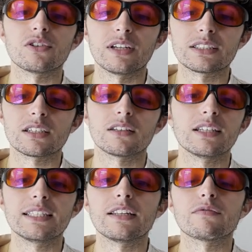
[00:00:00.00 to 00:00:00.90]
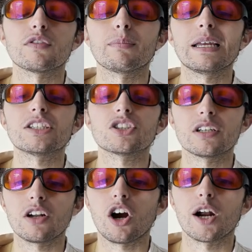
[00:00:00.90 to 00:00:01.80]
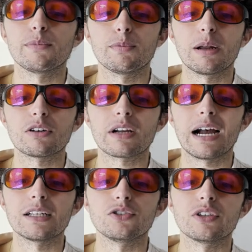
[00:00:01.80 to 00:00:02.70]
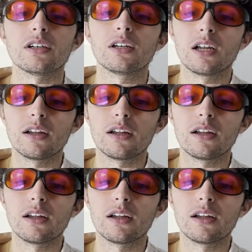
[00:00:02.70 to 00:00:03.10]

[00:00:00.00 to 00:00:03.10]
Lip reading: That's going to lead to inflammation and harm your mitochondria,